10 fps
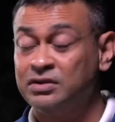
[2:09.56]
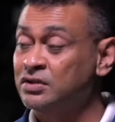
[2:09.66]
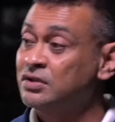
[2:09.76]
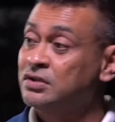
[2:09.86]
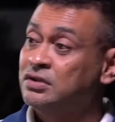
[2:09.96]

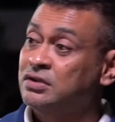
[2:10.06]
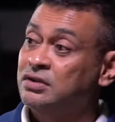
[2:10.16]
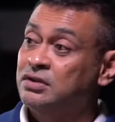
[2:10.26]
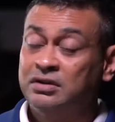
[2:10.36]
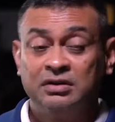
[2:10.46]
But then
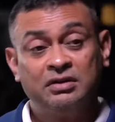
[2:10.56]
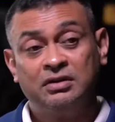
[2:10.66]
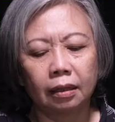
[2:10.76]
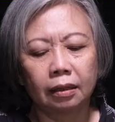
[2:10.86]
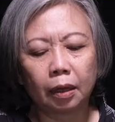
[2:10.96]
again,
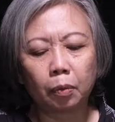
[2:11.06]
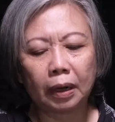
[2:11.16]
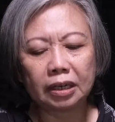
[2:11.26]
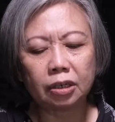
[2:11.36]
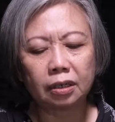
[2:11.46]
they
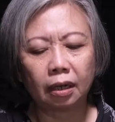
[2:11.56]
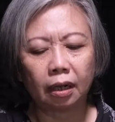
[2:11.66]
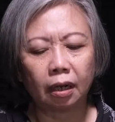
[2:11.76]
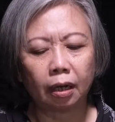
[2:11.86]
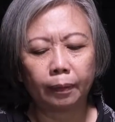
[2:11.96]
want
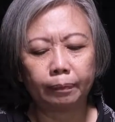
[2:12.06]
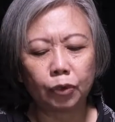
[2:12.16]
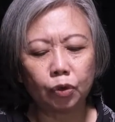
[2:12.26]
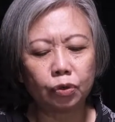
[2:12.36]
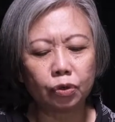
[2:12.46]

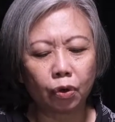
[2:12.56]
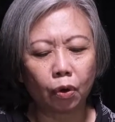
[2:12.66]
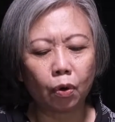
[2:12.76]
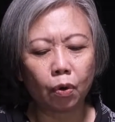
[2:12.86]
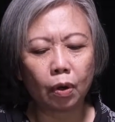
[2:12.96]
you to
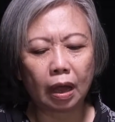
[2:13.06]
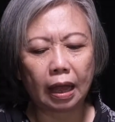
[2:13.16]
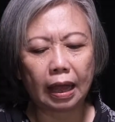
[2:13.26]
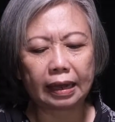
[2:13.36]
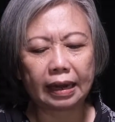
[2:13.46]
go
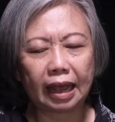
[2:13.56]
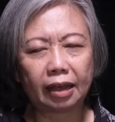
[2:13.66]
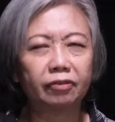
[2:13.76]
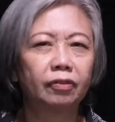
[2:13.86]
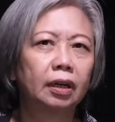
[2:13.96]
and
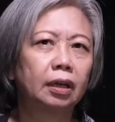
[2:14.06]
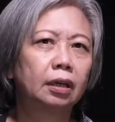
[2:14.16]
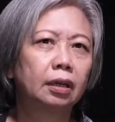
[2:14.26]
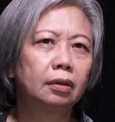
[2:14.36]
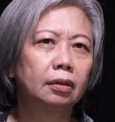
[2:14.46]
have
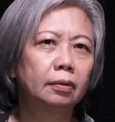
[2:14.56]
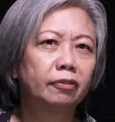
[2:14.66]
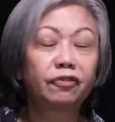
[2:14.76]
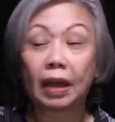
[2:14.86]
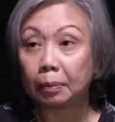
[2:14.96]
a
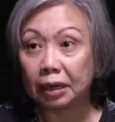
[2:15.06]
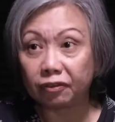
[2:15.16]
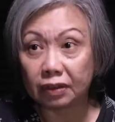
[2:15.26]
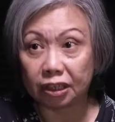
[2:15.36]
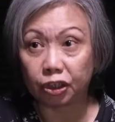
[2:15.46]
family
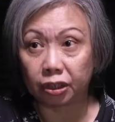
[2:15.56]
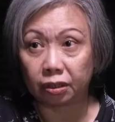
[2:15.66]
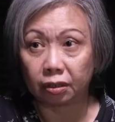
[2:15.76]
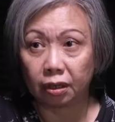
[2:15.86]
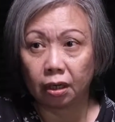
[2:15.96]

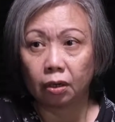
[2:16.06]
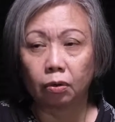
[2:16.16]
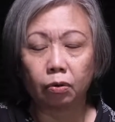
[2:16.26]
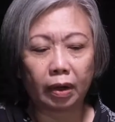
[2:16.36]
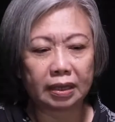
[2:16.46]
physician
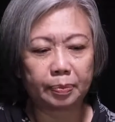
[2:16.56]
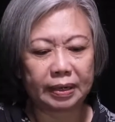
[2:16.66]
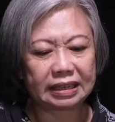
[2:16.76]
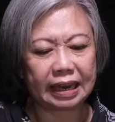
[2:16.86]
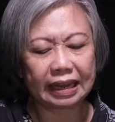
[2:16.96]
who has
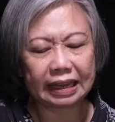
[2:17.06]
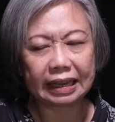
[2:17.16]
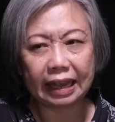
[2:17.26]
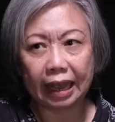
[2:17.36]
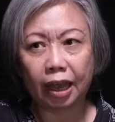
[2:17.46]
been
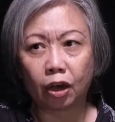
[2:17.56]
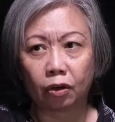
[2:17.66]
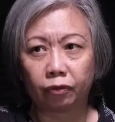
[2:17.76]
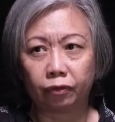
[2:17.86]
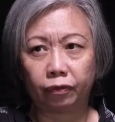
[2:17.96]
taking care
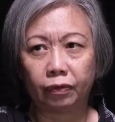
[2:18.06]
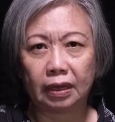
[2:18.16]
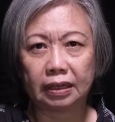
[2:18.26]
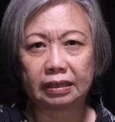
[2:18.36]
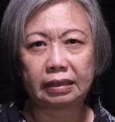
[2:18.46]
of,
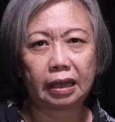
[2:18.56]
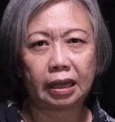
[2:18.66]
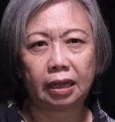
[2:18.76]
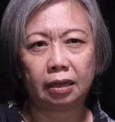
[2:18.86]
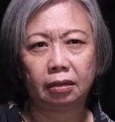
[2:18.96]

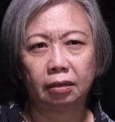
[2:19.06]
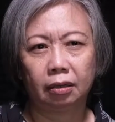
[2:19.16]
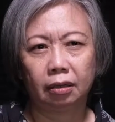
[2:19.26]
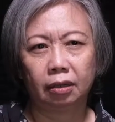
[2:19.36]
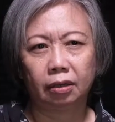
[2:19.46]
say,
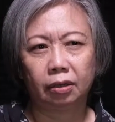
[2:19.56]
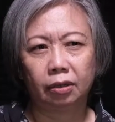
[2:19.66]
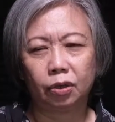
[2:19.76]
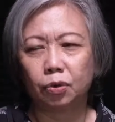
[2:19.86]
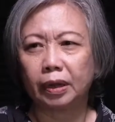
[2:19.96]

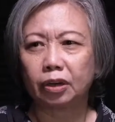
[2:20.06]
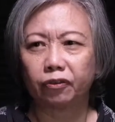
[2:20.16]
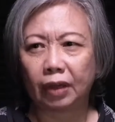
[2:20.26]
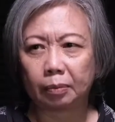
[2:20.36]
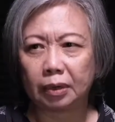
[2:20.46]
you and your
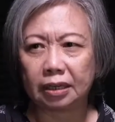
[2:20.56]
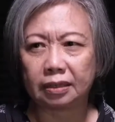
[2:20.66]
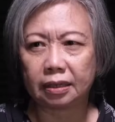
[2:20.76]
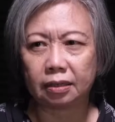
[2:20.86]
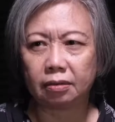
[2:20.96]
family
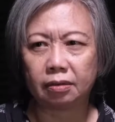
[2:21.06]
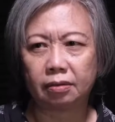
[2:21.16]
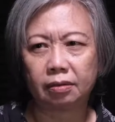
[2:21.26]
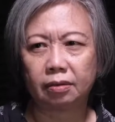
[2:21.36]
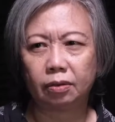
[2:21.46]

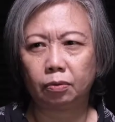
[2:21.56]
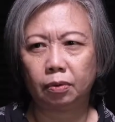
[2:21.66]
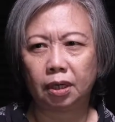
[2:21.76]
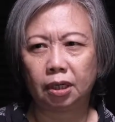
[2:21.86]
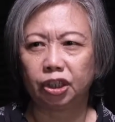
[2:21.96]
since you
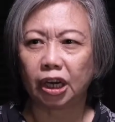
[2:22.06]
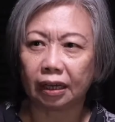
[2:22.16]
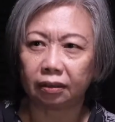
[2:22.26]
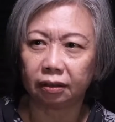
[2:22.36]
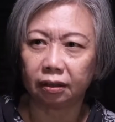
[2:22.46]
were a
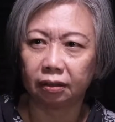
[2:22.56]
child.